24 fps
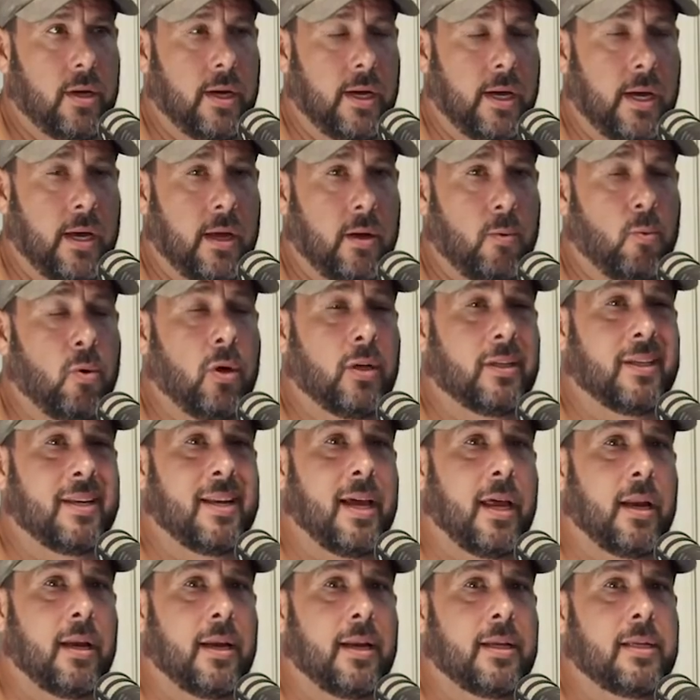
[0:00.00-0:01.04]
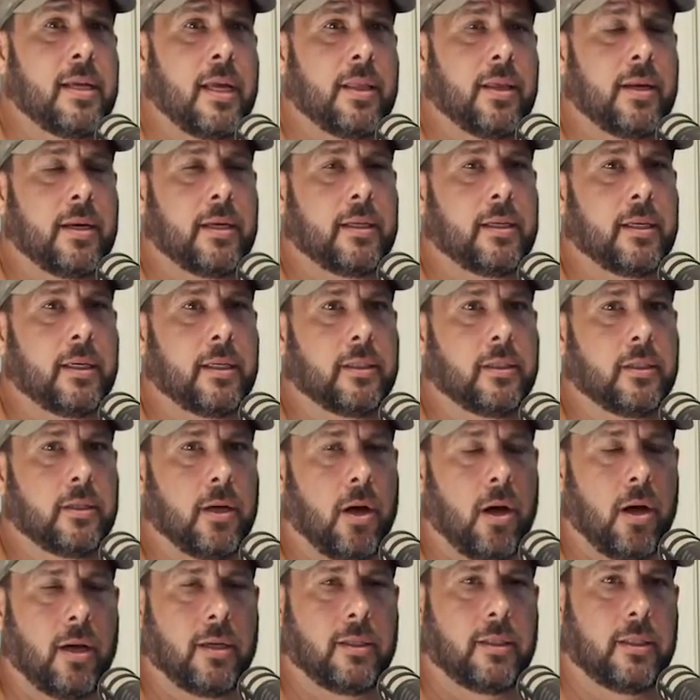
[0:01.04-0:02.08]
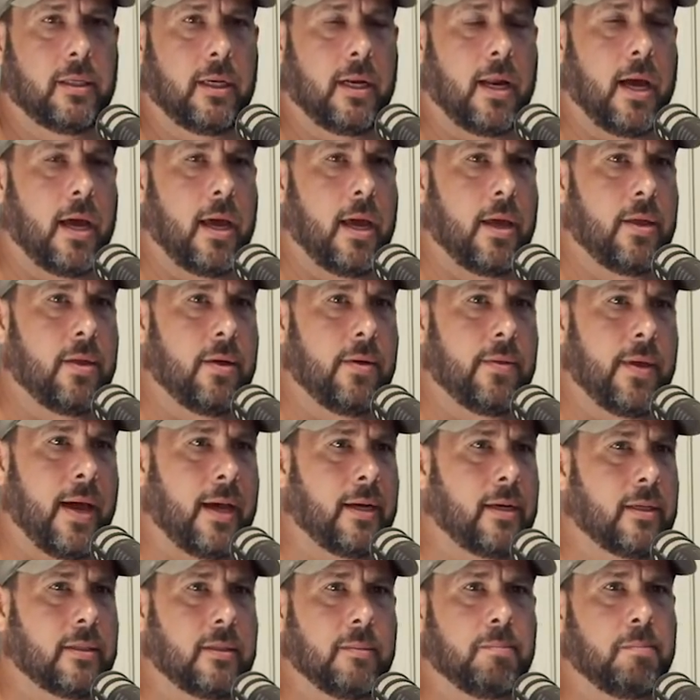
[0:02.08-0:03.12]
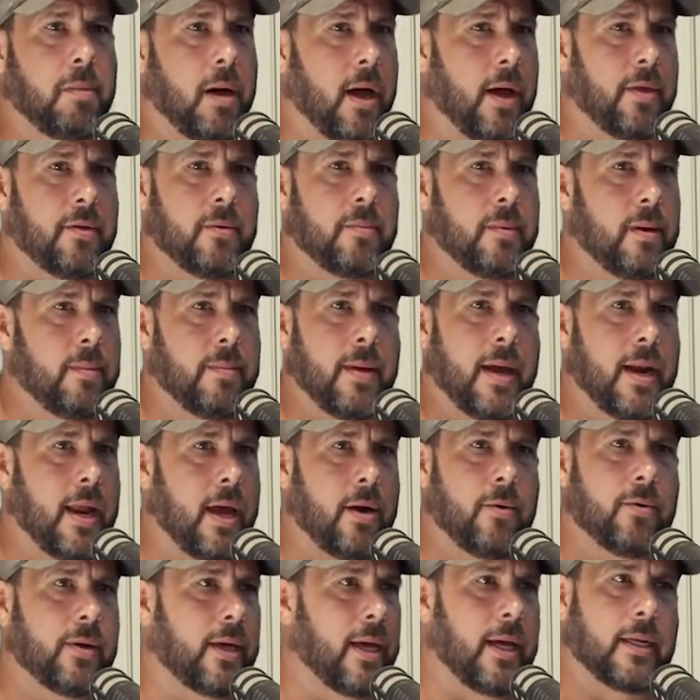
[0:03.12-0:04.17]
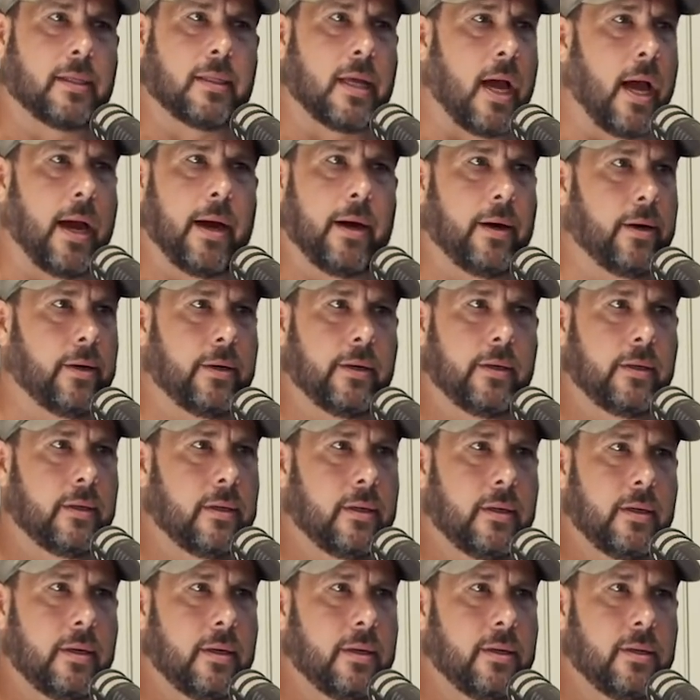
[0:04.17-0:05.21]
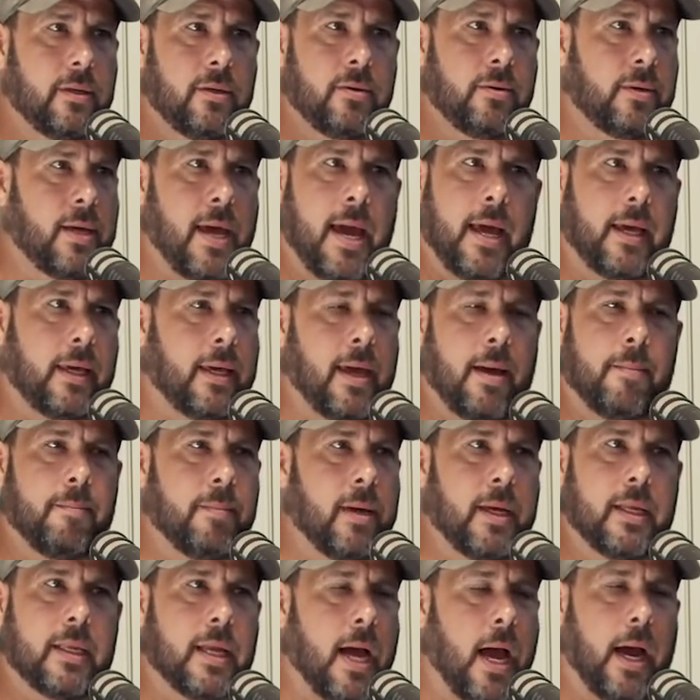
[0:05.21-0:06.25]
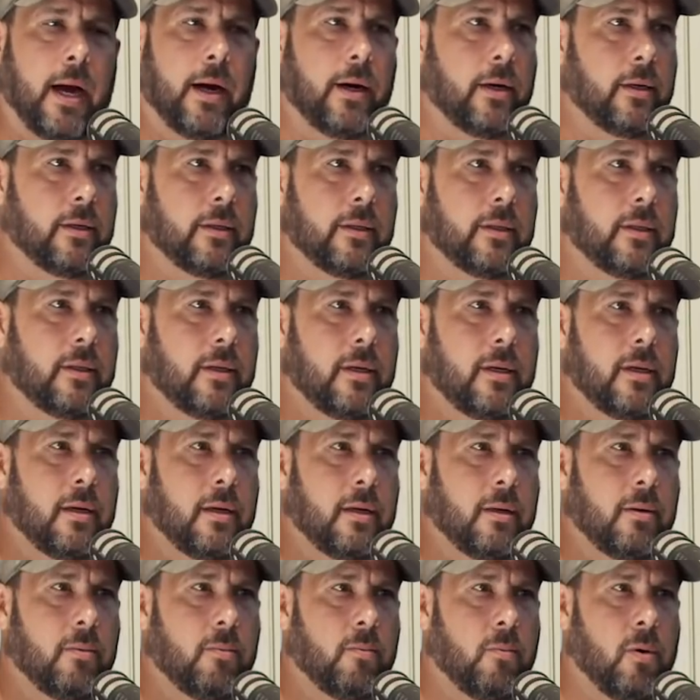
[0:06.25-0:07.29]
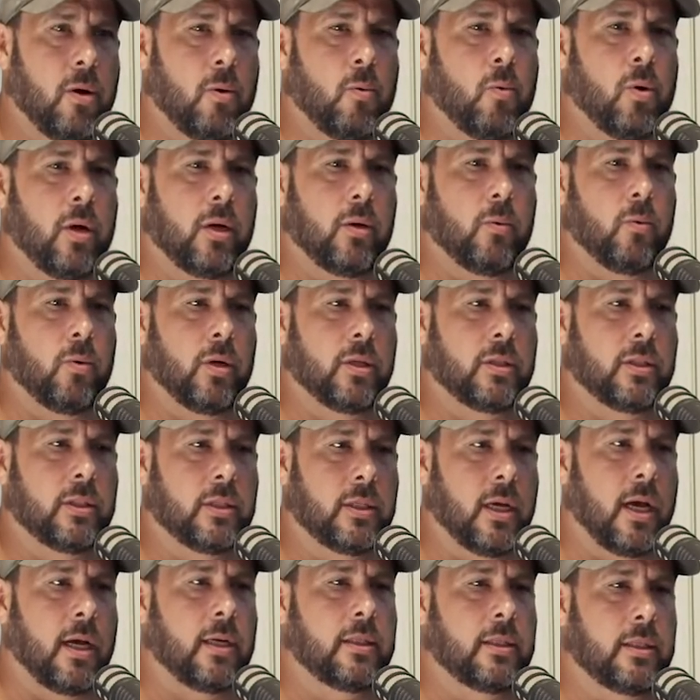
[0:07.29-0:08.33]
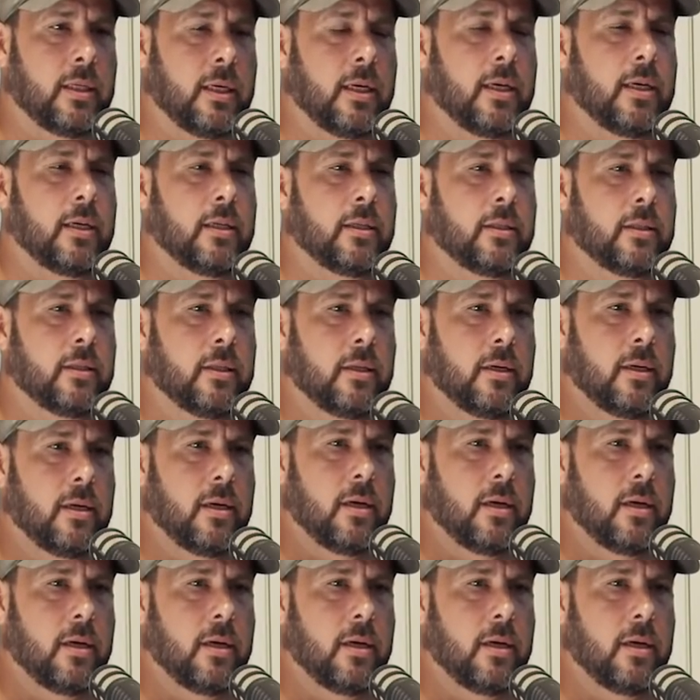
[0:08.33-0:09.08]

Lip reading: It's not that it's exhausting. That doesn't bother me, man. I don't get tired. You can't get me tired. What sucks is